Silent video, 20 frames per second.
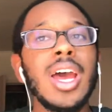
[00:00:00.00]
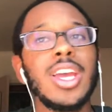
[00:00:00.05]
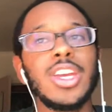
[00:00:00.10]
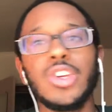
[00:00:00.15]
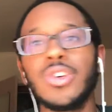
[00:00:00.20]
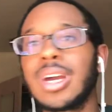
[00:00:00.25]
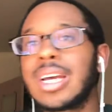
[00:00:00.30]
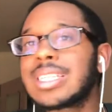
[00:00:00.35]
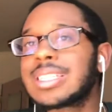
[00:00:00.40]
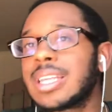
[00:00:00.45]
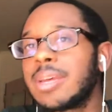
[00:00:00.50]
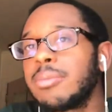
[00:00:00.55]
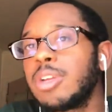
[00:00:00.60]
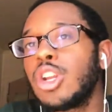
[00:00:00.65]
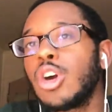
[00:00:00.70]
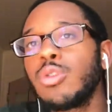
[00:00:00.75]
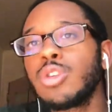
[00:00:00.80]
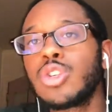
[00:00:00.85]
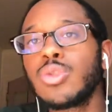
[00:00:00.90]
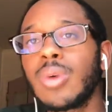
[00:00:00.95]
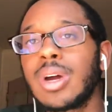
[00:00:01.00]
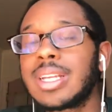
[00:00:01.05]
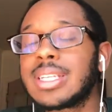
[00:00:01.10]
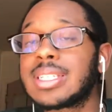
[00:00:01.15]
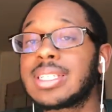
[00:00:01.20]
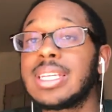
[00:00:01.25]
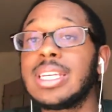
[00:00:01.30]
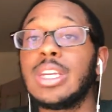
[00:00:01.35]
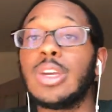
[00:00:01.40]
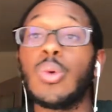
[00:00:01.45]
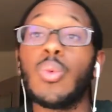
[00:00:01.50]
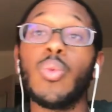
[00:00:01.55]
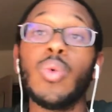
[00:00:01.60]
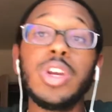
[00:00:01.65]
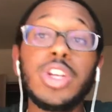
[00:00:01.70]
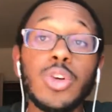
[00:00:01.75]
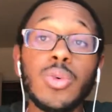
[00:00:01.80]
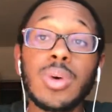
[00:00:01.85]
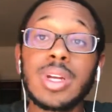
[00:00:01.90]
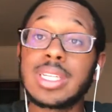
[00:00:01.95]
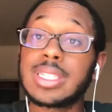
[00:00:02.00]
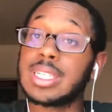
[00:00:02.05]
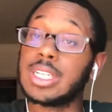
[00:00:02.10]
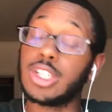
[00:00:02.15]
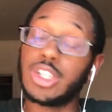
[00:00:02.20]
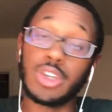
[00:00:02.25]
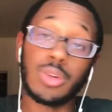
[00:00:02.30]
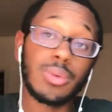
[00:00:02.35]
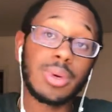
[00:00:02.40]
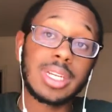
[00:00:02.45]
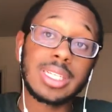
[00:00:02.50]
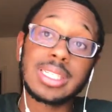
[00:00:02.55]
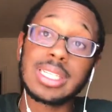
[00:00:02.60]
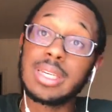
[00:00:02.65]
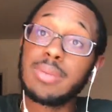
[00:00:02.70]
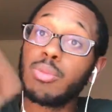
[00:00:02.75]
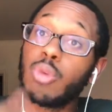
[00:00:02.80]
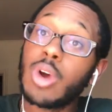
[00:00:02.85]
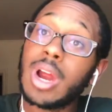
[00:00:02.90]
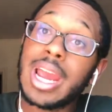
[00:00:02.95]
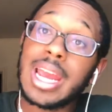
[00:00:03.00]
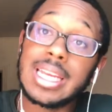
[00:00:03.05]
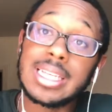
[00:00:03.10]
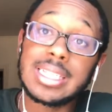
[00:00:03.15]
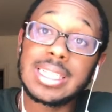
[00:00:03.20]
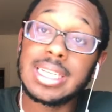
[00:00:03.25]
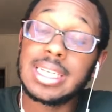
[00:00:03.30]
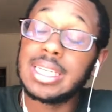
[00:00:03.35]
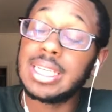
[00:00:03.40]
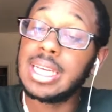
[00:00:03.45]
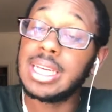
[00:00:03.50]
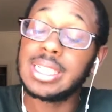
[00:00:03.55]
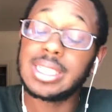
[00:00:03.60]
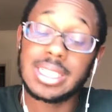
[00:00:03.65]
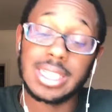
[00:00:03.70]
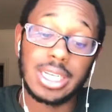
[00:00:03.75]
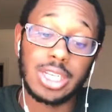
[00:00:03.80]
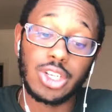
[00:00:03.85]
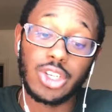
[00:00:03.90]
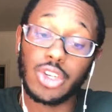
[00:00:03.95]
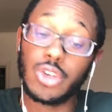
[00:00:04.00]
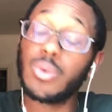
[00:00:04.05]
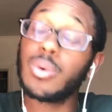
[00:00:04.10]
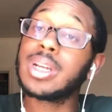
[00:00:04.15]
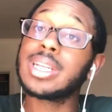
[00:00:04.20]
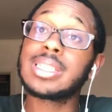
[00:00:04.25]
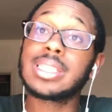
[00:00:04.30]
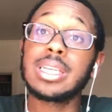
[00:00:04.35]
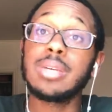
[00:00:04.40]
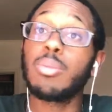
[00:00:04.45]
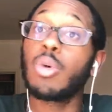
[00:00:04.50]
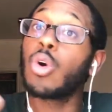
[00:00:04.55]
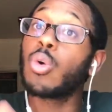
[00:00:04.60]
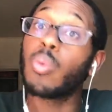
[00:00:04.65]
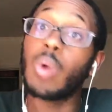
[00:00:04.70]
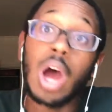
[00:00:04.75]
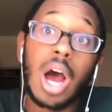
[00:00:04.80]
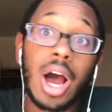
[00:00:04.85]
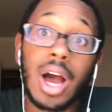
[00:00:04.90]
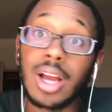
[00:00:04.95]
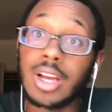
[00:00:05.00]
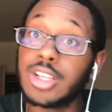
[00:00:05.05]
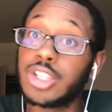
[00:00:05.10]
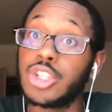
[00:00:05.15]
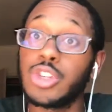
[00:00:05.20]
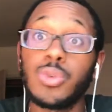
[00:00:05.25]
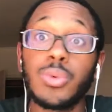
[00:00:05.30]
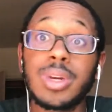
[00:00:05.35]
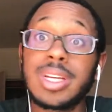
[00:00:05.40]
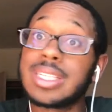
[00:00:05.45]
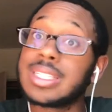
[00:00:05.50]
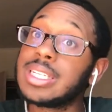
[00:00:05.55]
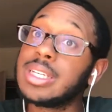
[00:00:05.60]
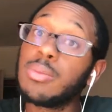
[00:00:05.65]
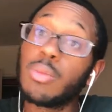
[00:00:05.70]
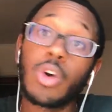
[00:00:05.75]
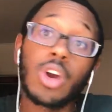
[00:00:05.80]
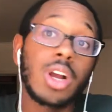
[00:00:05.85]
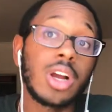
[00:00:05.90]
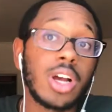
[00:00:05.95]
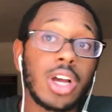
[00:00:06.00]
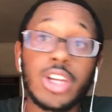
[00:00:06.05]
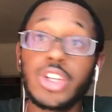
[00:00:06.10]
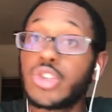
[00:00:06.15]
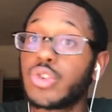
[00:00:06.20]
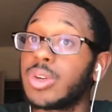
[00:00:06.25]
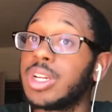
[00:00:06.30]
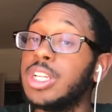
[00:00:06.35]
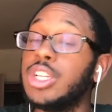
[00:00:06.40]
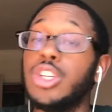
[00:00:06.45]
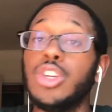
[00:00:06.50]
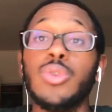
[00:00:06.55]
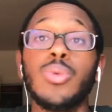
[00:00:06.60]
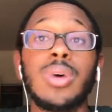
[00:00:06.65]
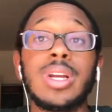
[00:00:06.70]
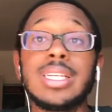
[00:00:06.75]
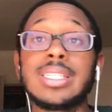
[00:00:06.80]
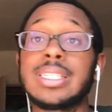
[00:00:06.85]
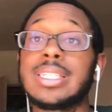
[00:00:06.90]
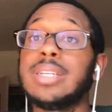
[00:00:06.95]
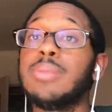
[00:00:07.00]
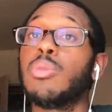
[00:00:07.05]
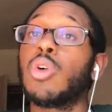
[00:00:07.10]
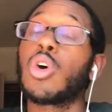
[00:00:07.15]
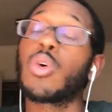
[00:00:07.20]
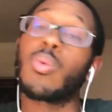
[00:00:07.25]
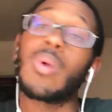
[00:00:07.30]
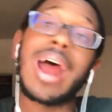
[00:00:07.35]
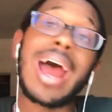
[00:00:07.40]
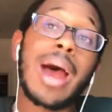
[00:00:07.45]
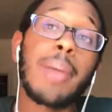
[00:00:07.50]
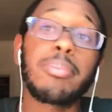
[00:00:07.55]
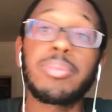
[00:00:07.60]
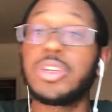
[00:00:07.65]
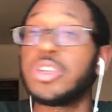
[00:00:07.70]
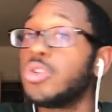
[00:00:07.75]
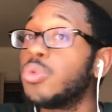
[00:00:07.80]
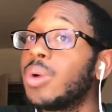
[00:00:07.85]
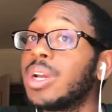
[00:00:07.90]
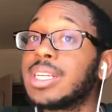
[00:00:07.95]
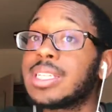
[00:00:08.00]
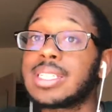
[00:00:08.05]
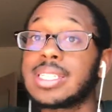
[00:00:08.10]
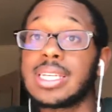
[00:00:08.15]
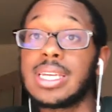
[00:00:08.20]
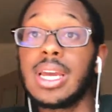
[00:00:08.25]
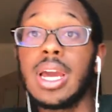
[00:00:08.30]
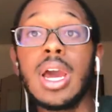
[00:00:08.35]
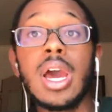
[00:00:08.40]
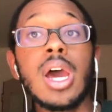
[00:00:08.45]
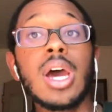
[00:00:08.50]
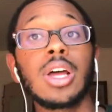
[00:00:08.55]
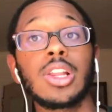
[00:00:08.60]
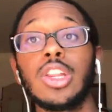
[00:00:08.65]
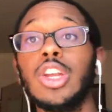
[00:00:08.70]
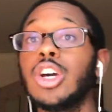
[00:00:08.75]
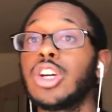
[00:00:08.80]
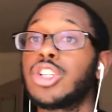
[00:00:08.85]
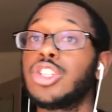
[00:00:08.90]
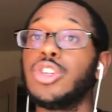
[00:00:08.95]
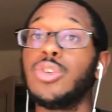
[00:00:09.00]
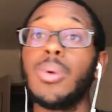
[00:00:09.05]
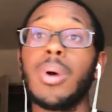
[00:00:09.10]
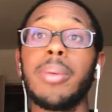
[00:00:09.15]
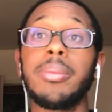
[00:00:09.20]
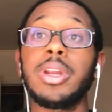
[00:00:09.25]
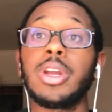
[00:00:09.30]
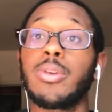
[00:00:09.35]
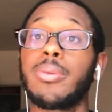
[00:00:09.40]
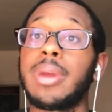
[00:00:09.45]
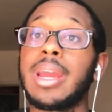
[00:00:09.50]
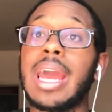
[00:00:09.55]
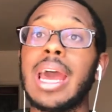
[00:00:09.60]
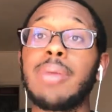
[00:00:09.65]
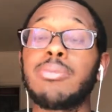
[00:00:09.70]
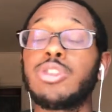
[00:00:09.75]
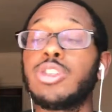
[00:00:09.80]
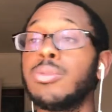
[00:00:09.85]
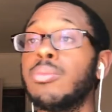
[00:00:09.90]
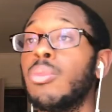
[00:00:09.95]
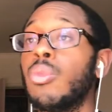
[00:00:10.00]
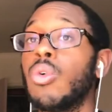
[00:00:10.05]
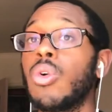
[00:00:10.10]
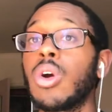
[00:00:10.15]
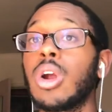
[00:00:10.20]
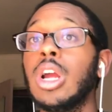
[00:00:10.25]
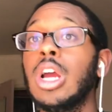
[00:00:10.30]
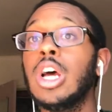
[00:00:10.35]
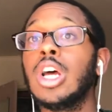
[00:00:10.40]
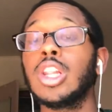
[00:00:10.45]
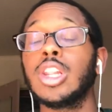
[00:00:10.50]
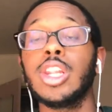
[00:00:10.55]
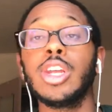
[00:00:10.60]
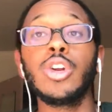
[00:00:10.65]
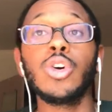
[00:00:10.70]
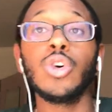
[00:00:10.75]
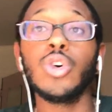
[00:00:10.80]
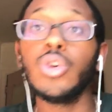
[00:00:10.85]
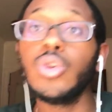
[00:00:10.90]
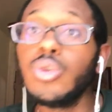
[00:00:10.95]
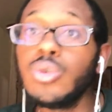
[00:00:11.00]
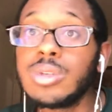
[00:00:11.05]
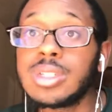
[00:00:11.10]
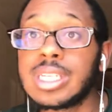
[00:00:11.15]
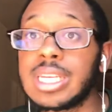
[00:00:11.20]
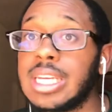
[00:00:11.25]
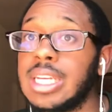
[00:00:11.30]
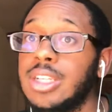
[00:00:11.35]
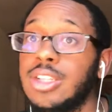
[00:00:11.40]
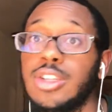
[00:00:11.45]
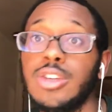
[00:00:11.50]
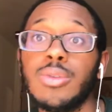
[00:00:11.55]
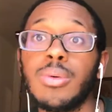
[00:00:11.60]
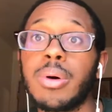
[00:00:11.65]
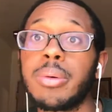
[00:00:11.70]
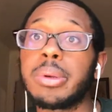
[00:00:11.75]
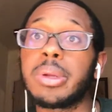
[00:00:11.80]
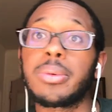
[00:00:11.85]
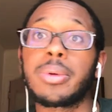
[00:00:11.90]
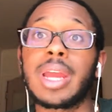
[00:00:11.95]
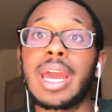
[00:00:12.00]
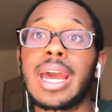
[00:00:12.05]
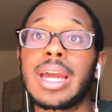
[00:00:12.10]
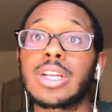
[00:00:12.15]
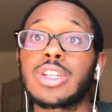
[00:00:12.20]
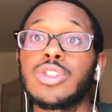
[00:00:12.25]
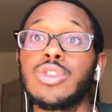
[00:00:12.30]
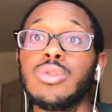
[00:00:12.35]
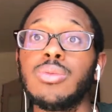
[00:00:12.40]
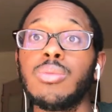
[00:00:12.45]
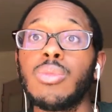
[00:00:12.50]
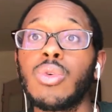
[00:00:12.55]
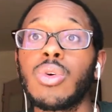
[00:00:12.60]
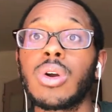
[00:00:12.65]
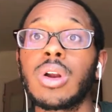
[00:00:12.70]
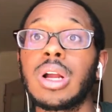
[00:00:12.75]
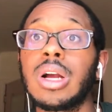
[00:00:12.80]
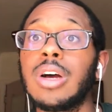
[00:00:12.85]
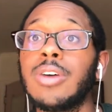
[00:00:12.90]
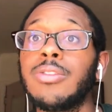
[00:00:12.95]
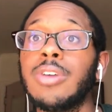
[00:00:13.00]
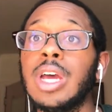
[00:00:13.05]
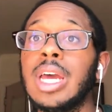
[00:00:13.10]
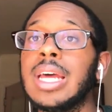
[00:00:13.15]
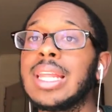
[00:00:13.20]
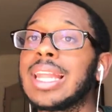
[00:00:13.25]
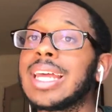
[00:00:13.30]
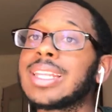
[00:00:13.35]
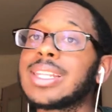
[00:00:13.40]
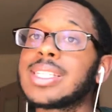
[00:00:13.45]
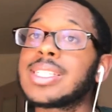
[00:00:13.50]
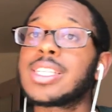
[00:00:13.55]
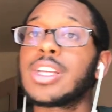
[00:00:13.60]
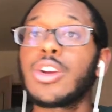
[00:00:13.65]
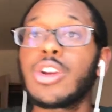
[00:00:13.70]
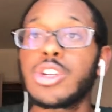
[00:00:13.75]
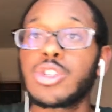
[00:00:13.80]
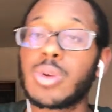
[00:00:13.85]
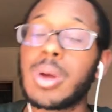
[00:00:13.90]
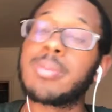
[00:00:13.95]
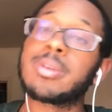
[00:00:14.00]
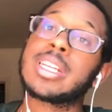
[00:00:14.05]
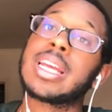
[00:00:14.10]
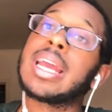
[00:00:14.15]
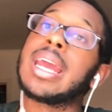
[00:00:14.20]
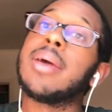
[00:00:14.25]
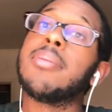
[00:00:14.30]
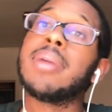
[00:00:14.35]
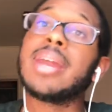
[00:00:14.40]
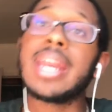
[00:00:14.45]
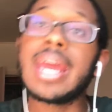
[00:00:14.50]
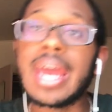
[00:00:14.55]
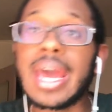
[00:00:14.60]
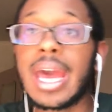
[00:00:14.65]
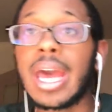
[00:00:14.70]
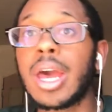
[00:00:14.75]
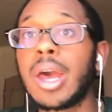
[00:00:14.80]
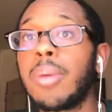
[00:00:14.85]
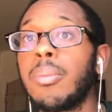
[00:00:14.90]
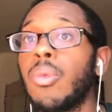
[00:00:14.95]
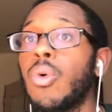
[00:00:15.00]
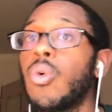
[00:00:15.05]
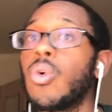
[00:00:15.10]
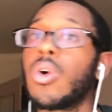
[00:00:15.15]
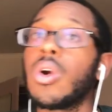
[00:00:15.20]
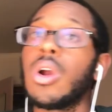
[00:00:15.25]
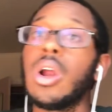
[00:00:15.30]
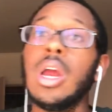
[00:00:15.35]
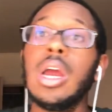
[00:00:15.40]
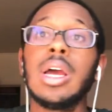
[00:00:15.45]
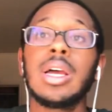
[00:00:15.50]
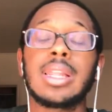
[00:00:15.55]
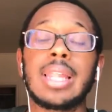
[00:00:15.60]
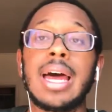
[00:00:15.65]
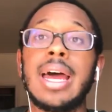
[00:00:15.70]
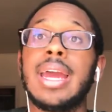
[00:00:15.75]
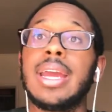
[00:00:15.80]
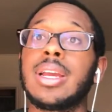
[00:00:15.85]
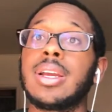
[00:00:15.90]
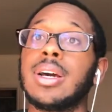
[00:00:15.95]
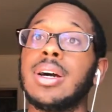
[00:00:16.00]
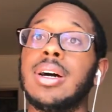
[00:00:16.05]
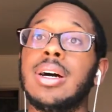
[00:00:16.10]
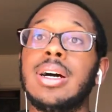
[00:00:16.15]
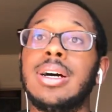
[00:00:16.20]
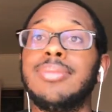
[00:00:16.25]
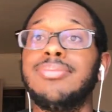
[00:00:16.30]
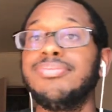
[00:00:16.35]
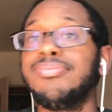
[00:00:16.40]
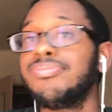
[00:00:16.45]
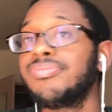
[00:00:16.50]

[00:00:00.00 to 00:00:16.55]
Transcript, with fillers: You guys let me know what you want to see. What do you want to see? Do you want to see more ACDC? Do you want to see more rock? Do you want to see more country? Do you want to see more rap? Do you want to see, look, do you want me to react to more Little Uzi? Do you want me to react to more of like the serious rappers like Eminem or like, um,